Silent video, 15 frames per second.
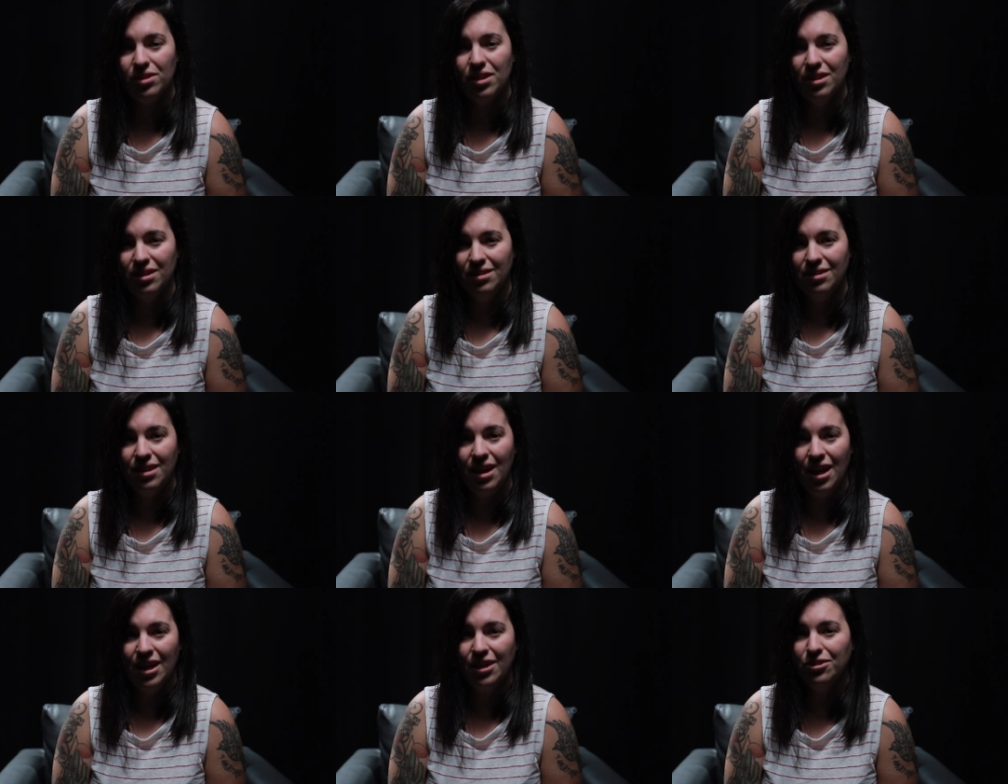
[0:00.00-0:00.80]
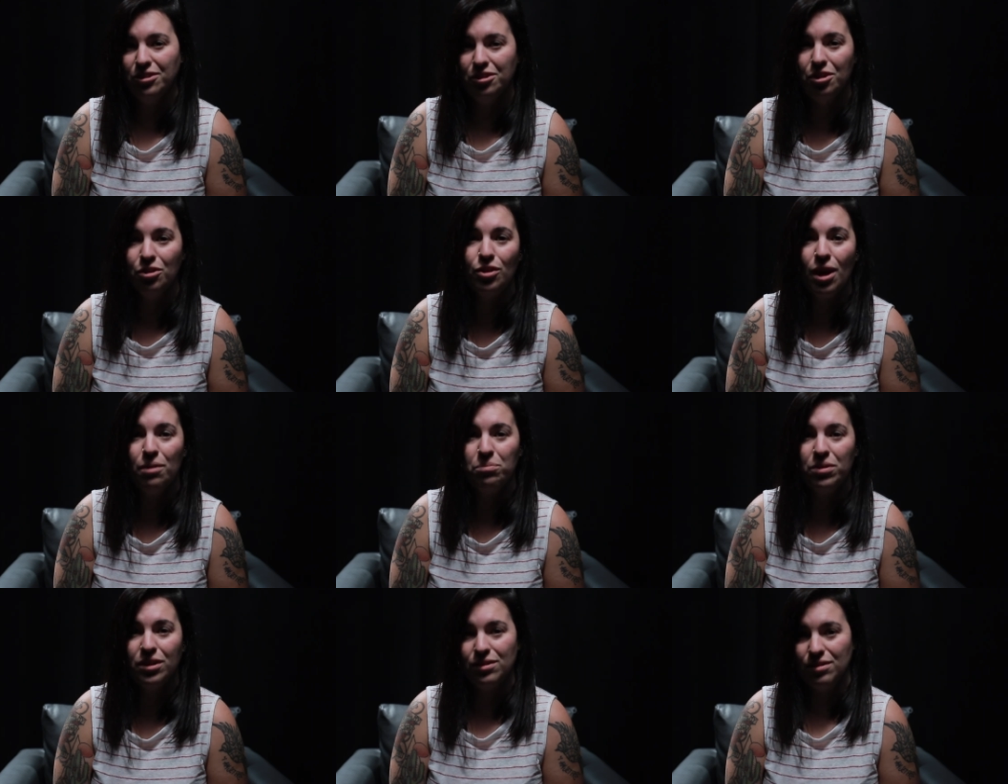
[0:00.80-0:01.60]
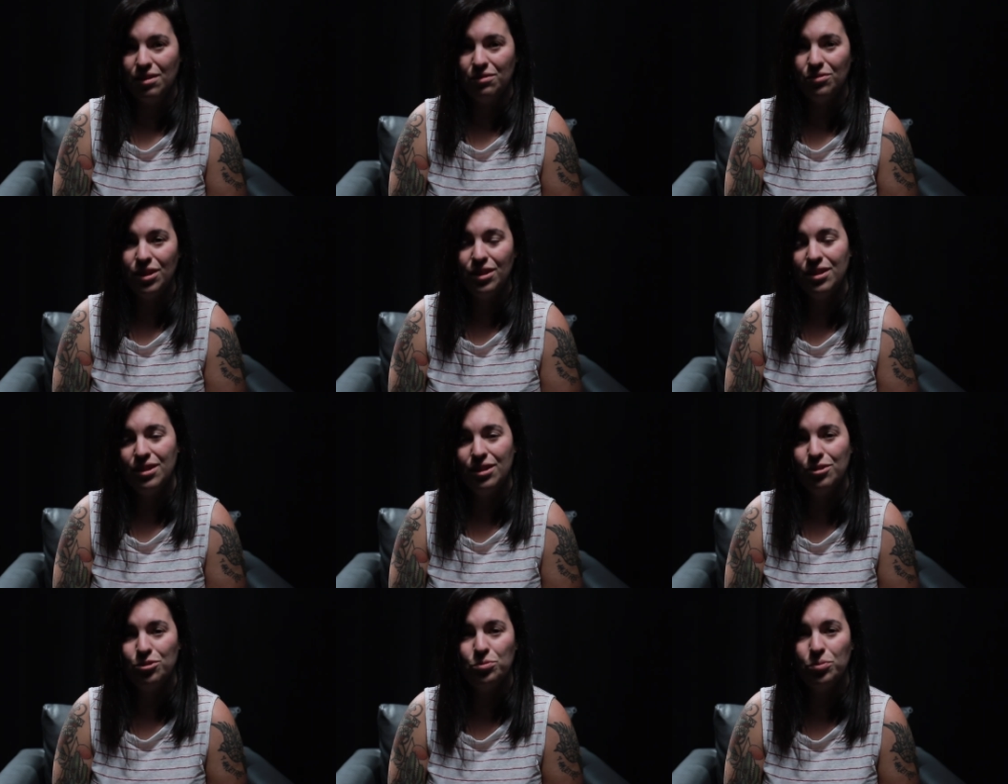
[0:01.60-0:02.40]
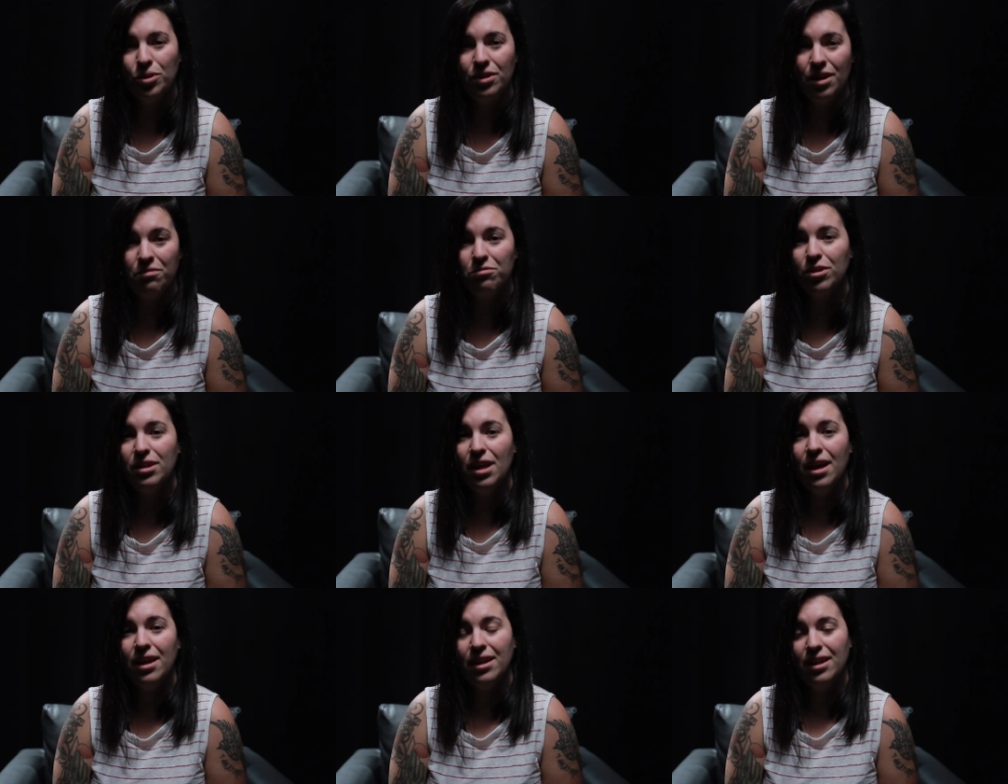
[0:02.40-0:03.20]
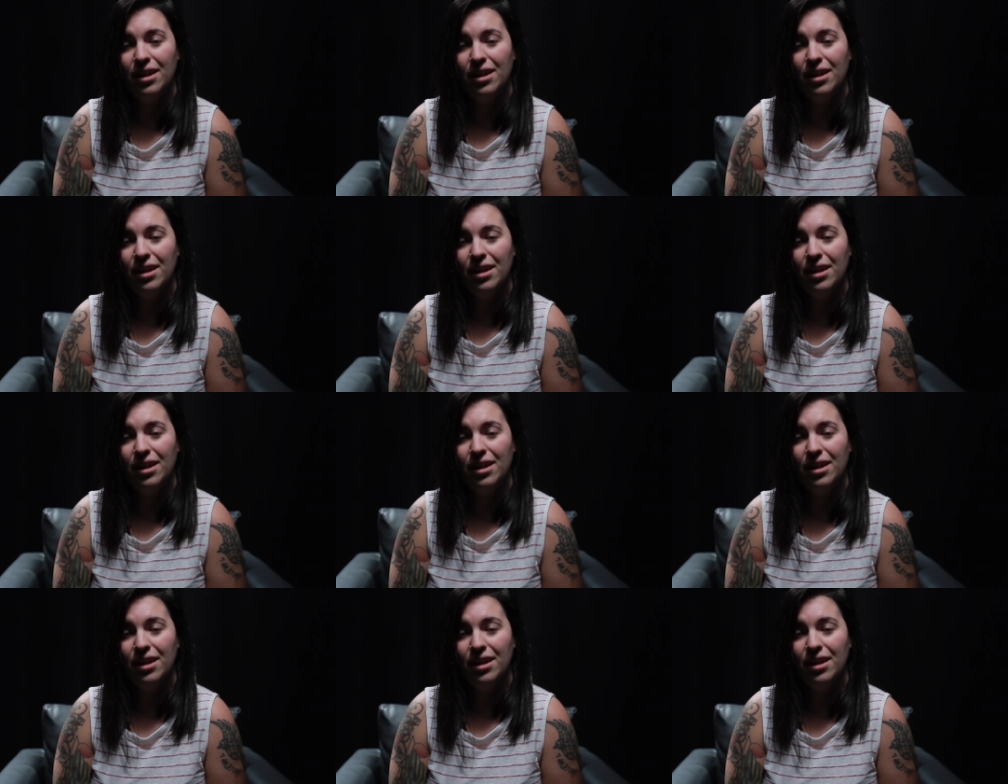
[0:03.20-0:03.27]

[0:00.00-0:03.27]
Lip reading: And I only know that because I read it in his word every day.